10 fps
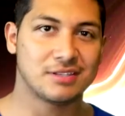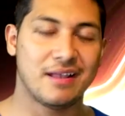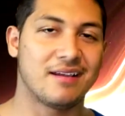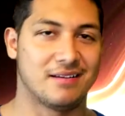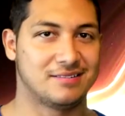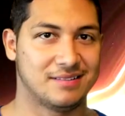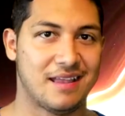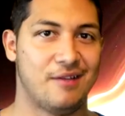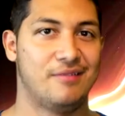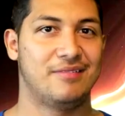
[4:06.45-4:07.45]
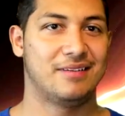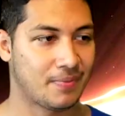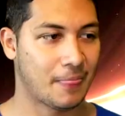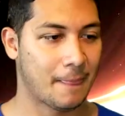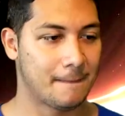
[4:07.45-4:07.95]
like us now.
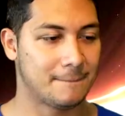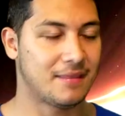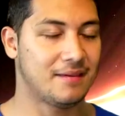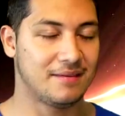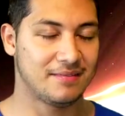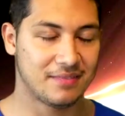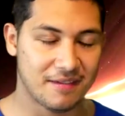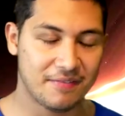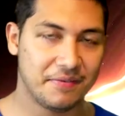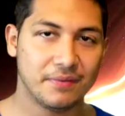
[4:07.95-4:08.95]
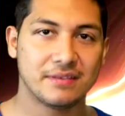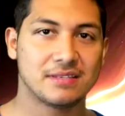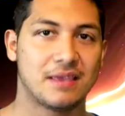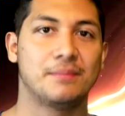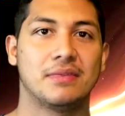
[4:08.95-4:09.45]
They, they feel the
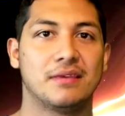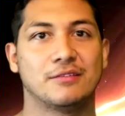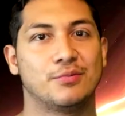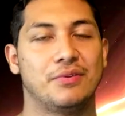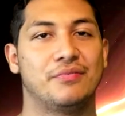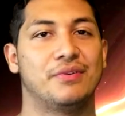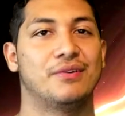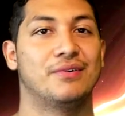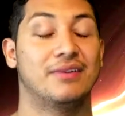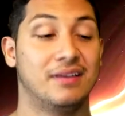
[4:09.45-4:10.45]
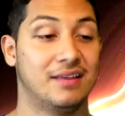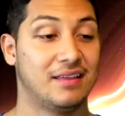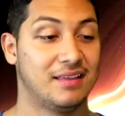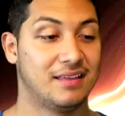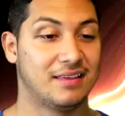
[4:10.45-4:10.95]
same things we feel.
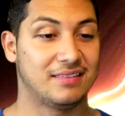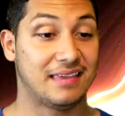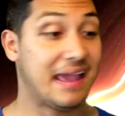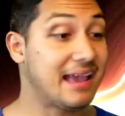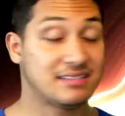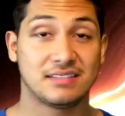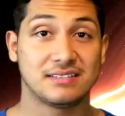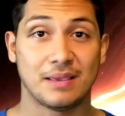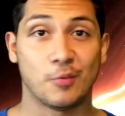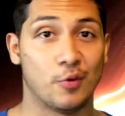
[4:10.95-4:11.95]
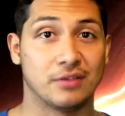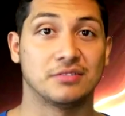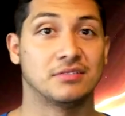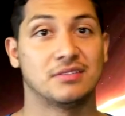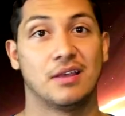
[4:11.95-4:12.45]
They ask the same
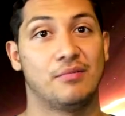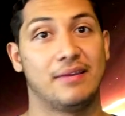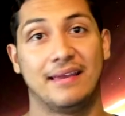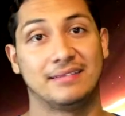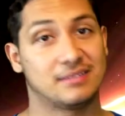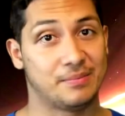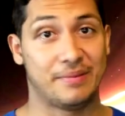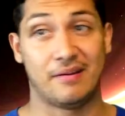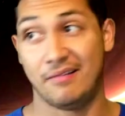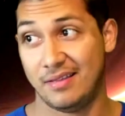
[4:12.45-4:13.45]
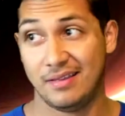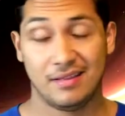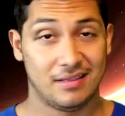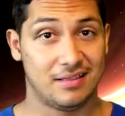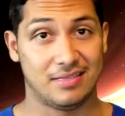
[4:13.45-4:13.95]
questions that we ask about
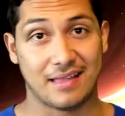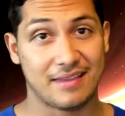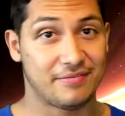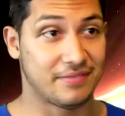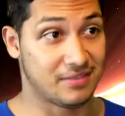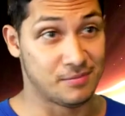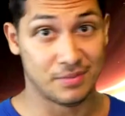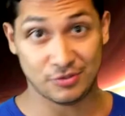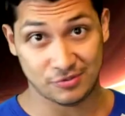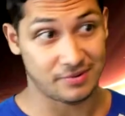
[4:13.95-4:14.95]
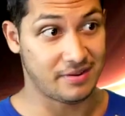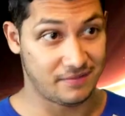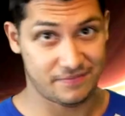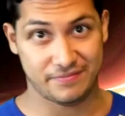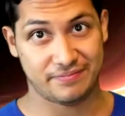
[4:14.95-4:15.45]
life and the mystery
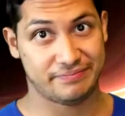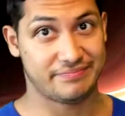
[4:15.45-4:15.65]
of